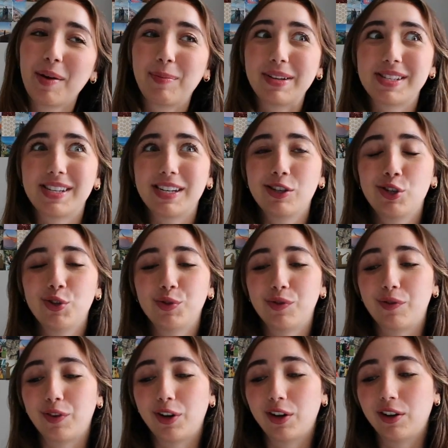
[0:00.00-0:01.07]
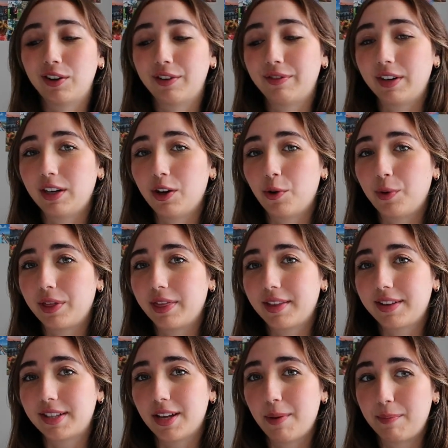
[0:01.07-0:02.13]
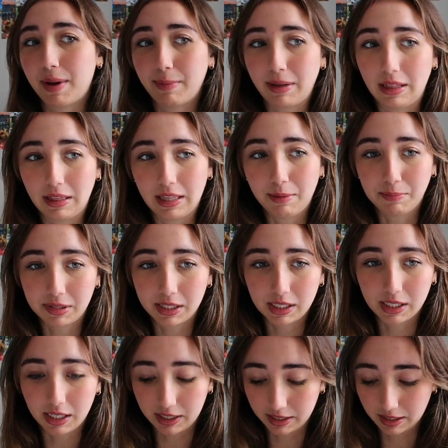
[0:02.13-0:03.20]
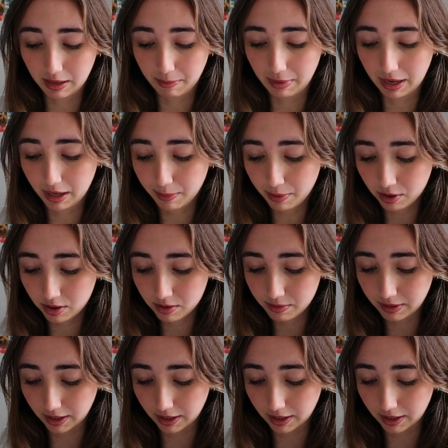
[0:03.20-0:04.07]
but stay tuned for a video with some maybe lipsticks and makeup haul,